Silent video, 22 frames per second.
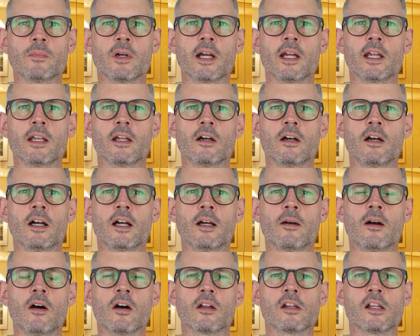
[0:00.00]
my
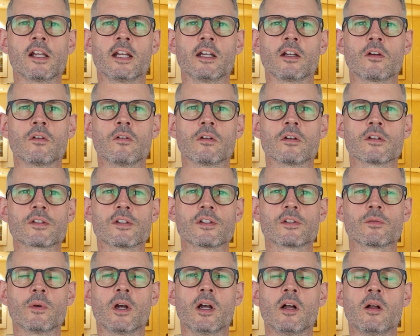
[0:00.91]
online course
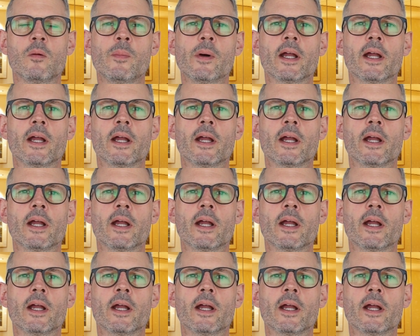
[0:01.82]
as well.